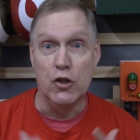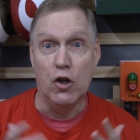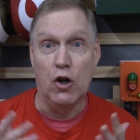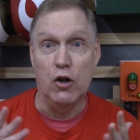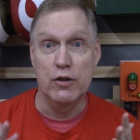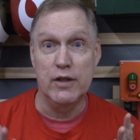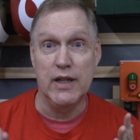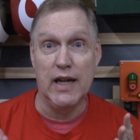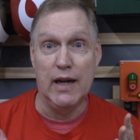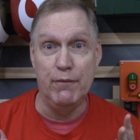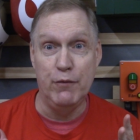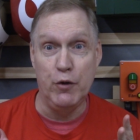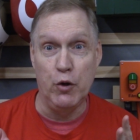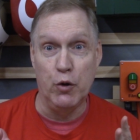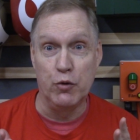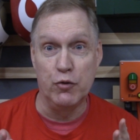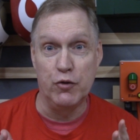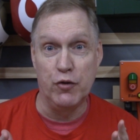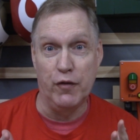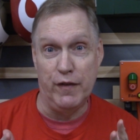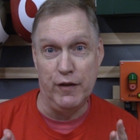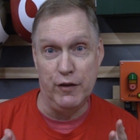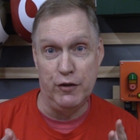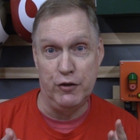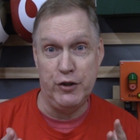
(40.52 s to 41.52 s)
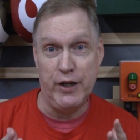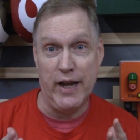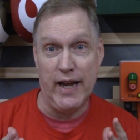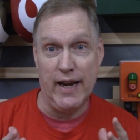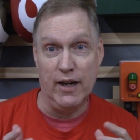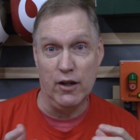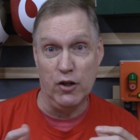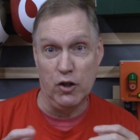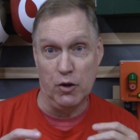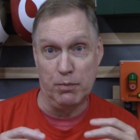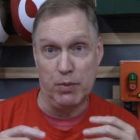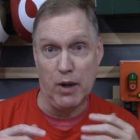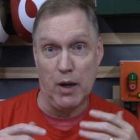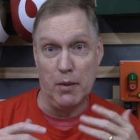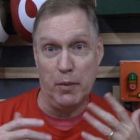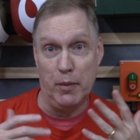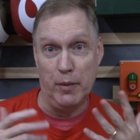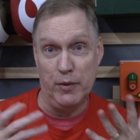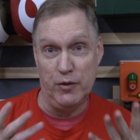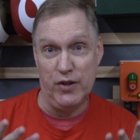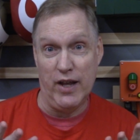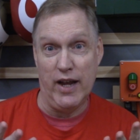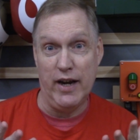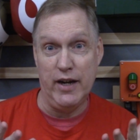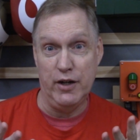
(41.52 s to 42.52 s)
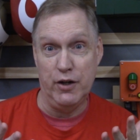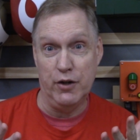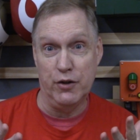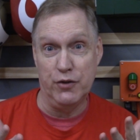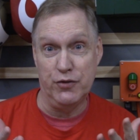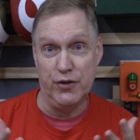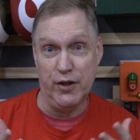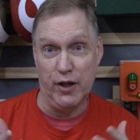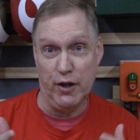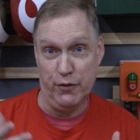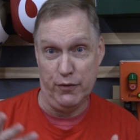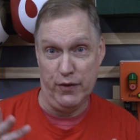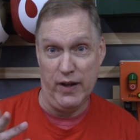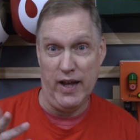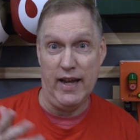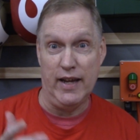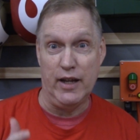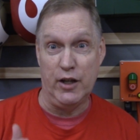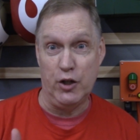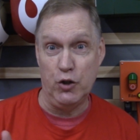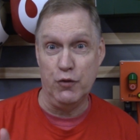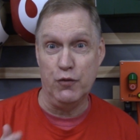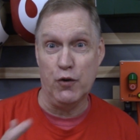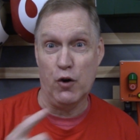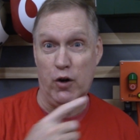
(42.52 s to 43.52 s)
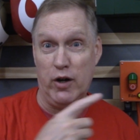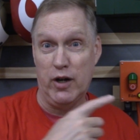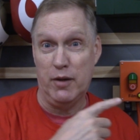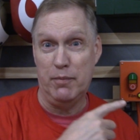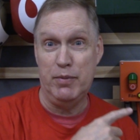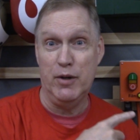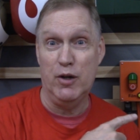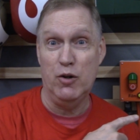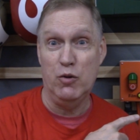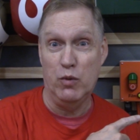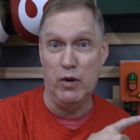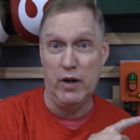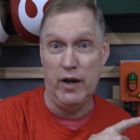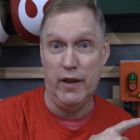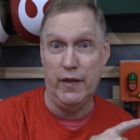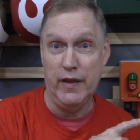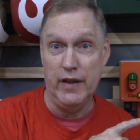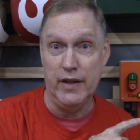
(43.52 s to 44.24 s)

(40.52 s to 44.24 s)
Longtime viewers of this channel are probably saying to yourself, hey, you've already built one of